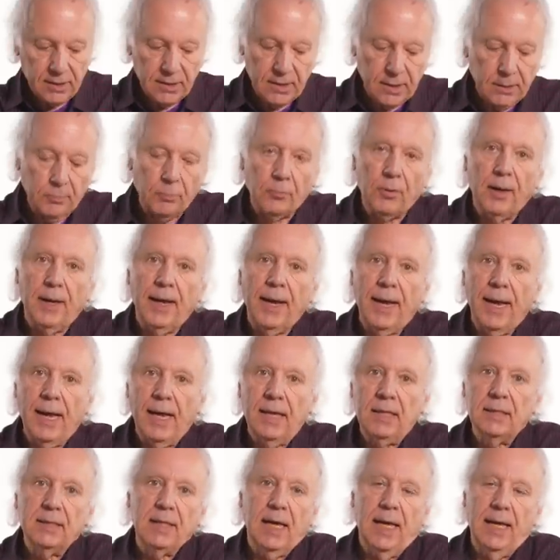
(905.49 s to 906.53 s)
a slippery
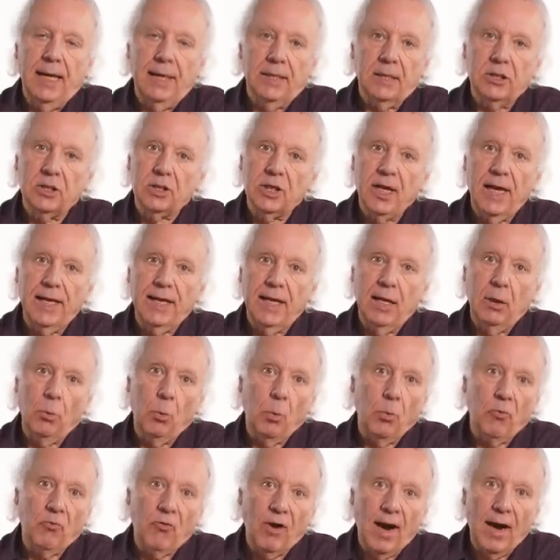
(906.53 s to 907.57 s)
hand and a shiny
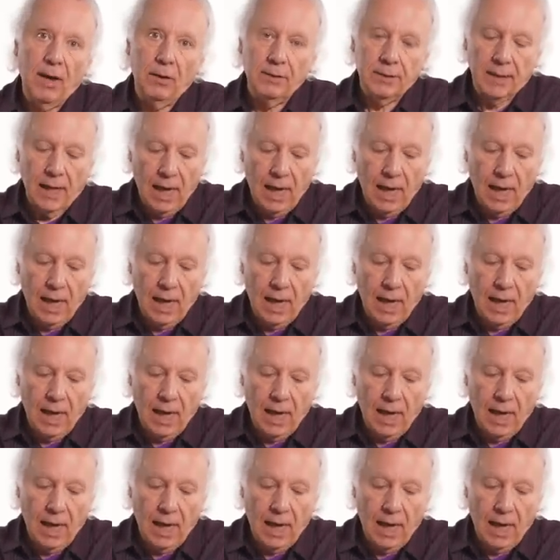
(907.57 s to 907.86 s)
round